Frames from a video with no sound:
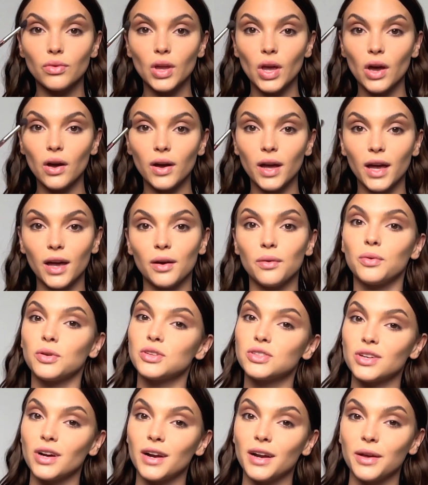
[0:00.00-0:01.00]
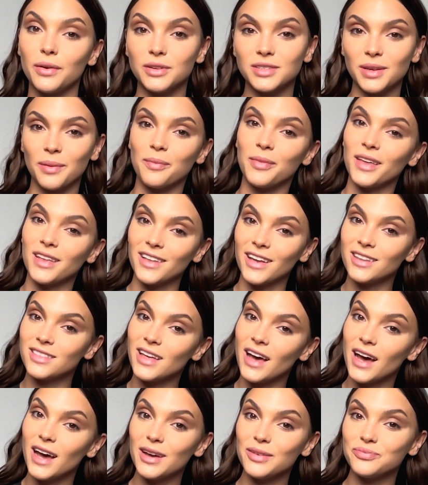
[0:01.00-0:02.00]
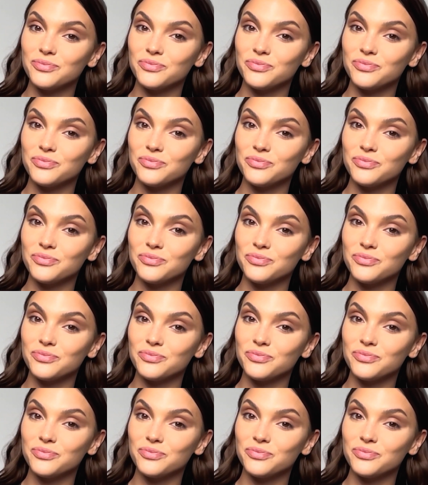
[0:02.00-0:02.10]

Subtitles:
Okay, we're starting with something like that.